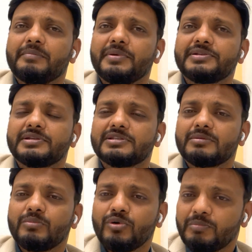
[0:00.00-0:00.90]
patients are
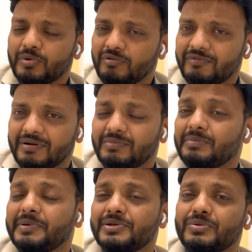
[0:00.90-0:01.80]
more prone. For the
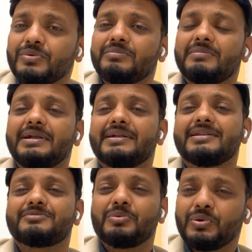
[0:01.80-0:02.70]
patient who
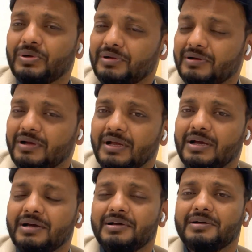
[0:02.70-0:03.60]
maintains poor
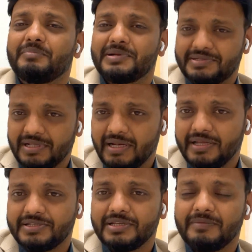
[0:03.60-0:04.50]
personal
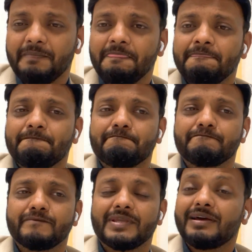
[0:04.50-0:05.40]
hygiene
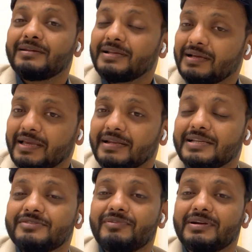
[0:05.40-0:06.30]
are again a
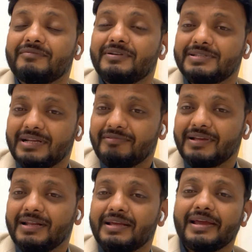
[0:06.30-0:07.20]
risk factor for
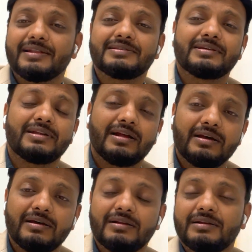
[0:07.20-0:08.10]
cervical cancer
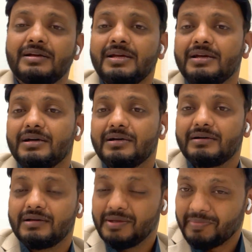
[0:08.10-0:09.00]

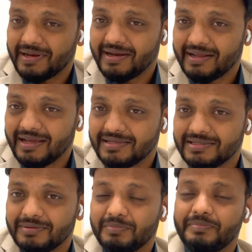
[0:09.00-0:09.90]
or penile
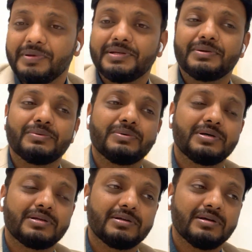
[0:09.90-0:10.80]
cancer. Patient who
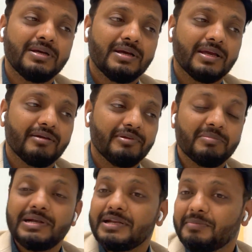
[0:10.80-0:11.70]
are having
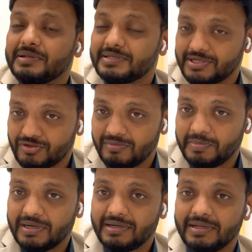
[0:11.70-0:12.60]
multiple sexual
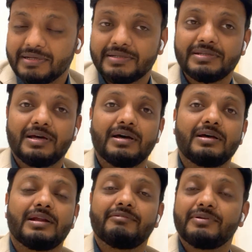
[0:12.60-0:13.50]
partners
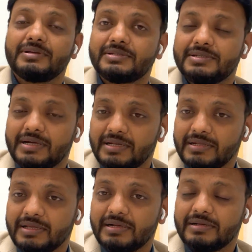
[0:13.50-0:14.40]
or starting
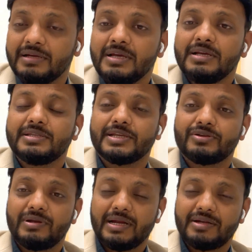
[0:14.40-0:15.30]
their
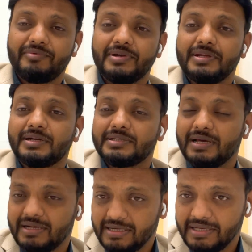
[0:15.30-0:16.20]
sexual activity at the
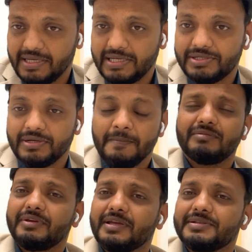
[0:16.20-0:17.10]
early age.
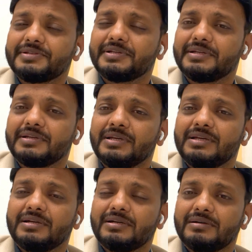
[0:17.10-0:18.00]
We can say
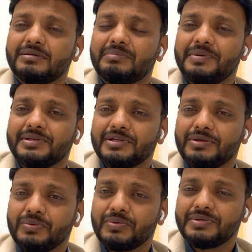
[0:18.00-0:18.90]

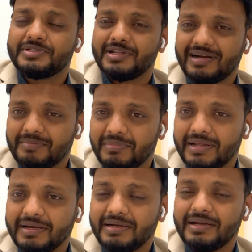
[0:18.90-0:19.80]
patient who is not
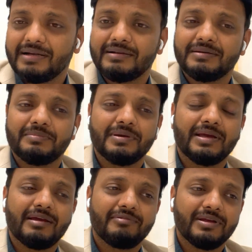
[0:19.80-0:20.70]
married and
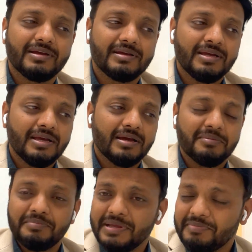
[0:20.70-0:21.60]
having
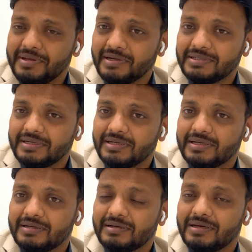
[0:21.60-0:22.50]
a baby at
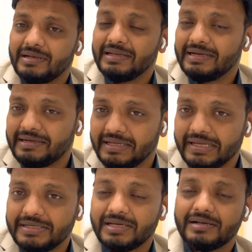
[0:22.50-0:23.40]
the late
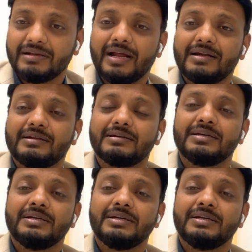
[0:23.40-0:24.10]
age, or not